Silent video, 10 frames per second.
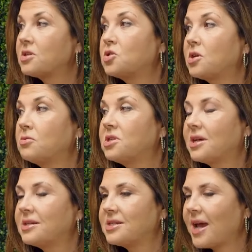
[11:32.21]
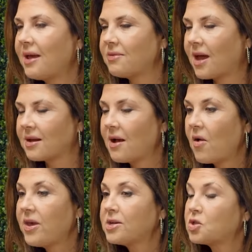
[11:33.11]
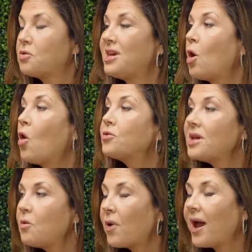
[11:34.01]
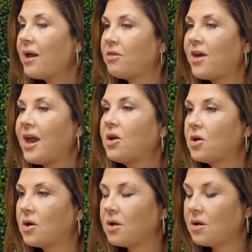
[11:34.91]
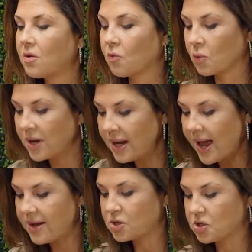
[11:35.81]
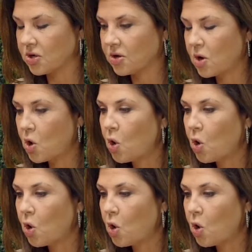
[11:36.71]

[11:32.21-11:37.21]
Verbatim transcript: And so to contain that, so the only way they could re enter